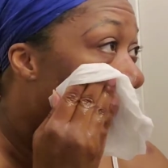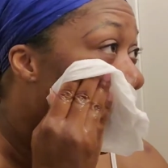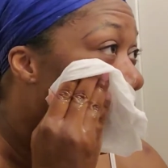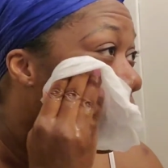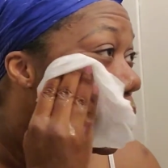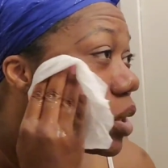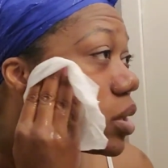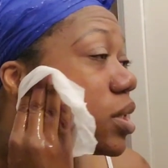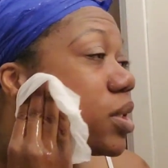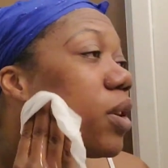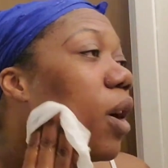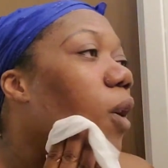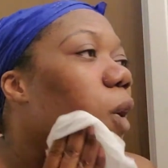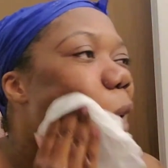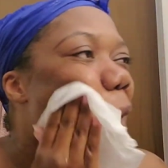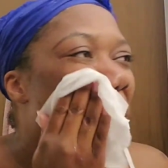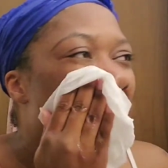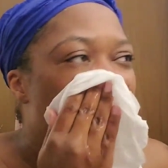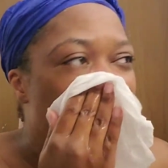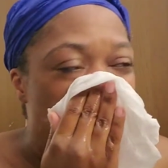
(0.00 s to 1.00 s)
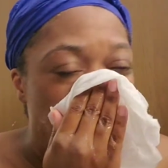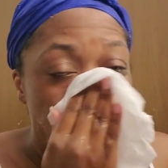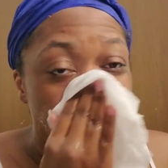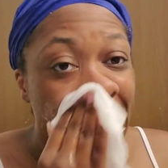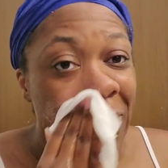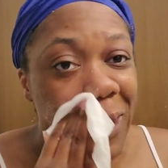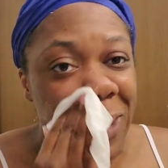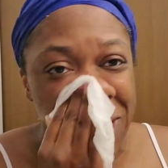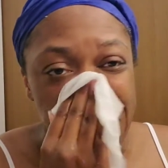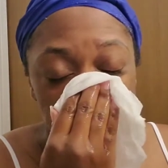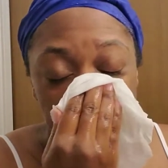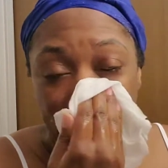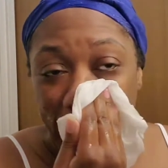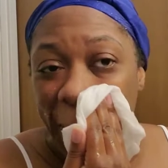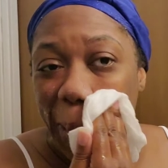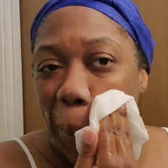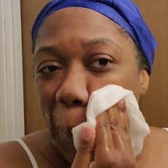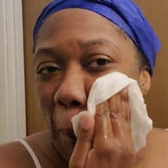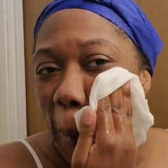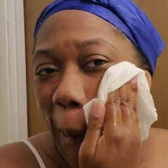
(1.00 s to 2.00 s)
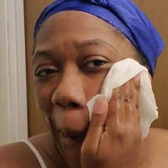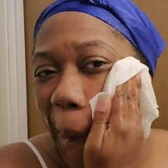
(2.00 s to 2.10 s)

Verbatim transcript: I'm just turning that down some.